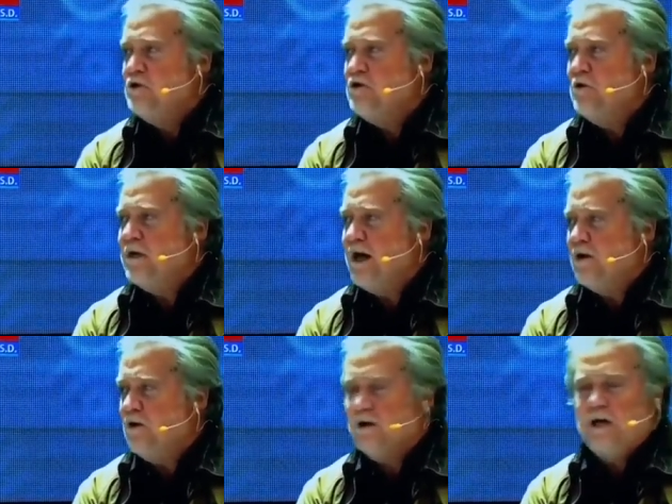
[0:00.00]
Do
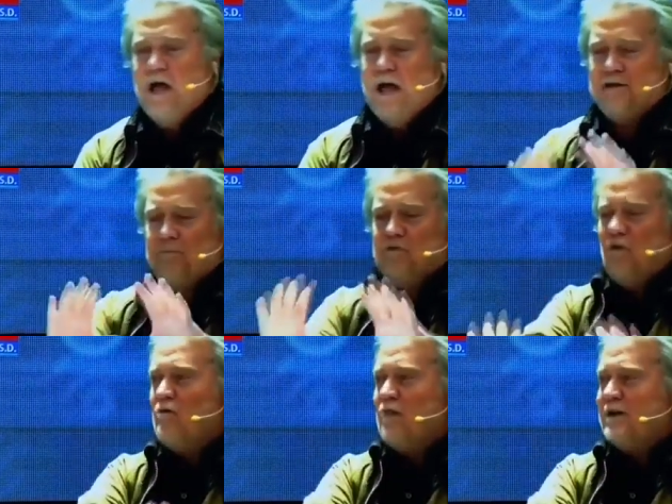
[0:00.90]
not look at the
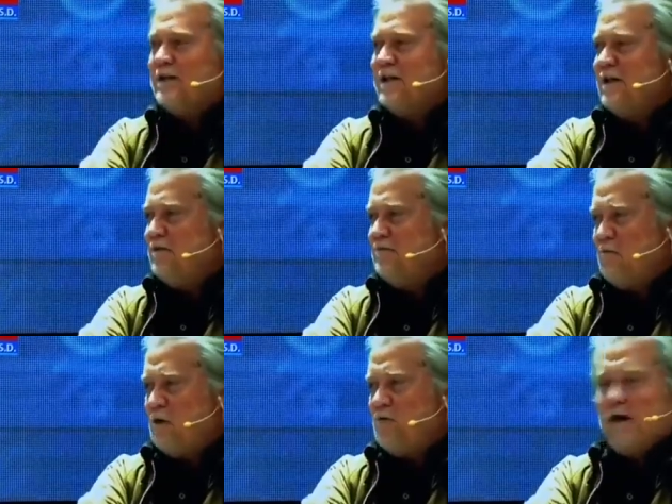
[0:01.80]
pro wrestling in the
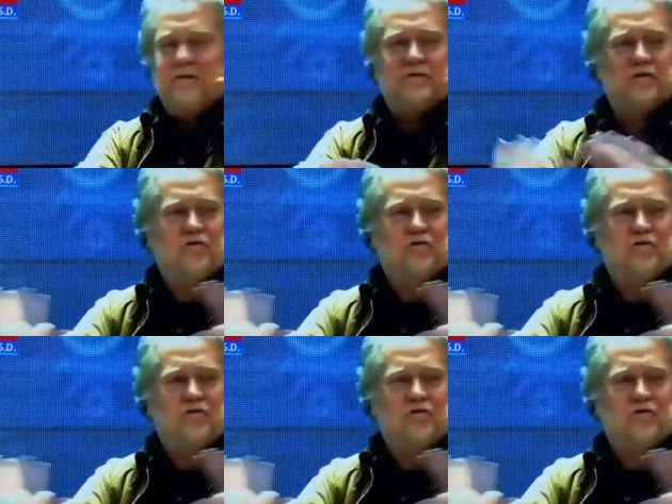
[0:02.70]
foreground that they're